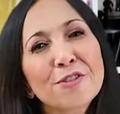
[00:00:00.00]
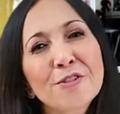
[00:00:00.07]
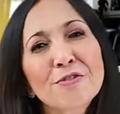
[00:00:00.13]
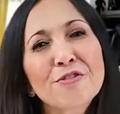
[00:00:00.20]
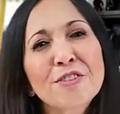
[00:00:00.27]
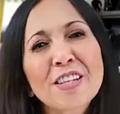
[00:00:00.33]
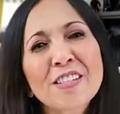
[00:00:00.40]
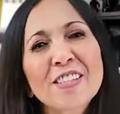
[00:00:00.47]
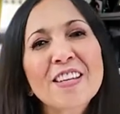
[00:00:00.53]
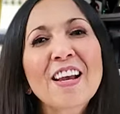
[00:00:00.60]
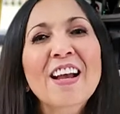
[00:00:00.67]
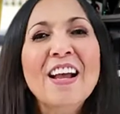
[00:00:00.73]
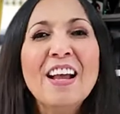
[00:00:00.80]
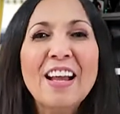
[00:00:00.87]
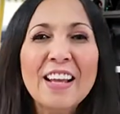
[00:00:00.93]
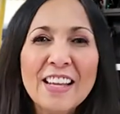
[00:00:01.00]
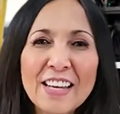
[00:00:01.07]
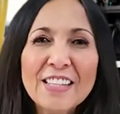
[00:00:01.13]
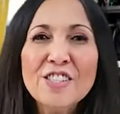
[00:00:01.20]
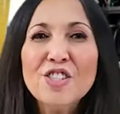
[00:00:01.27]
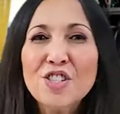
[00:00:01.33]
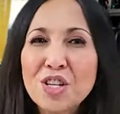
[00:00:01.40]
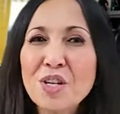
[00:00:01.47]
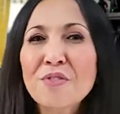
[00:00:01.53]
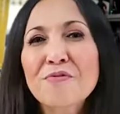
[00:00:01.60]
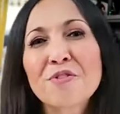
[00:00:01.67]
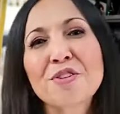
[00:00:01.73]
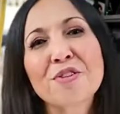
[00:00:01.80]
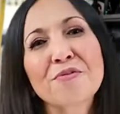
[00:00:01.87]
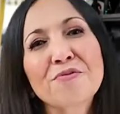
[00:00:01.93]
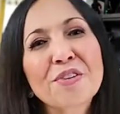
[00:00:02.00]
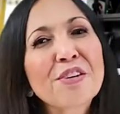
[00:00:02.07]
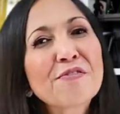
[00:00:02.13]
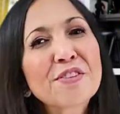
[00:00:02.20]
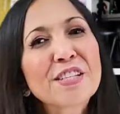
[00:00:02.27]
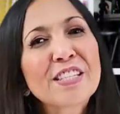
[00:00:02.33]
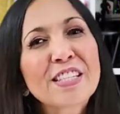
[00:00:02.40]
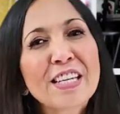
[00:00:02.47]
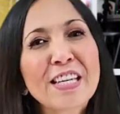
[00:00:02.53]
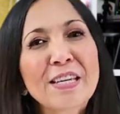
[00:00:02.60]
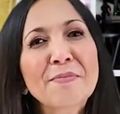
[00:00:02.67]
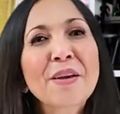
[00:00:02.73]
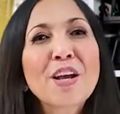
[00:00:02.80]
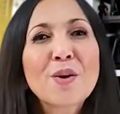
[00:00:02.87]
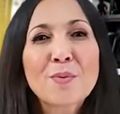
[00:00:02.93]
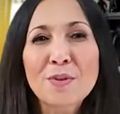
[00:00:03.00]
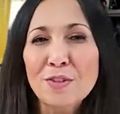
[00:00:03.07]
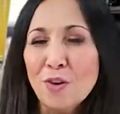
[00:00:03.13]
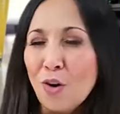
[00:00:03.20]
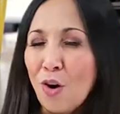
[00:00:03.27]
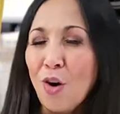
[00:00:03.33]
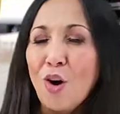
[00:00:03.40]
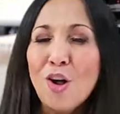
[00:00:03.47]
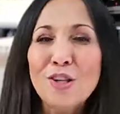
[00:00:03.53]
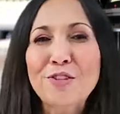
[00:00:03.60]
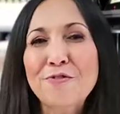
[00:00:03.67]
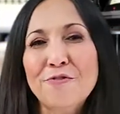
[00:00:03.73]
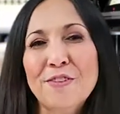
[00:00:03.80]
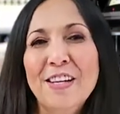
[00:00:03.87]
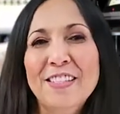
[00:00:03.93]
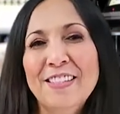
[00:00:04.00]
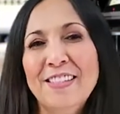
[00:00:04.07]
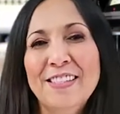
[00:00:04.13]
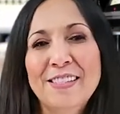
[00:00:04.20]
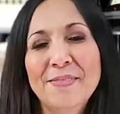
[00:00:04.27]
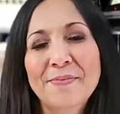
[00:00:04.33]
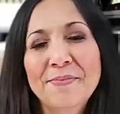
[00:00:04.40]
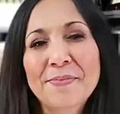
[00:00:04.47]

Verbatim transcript: a few drinks and cheer for your favorite team with all your friends.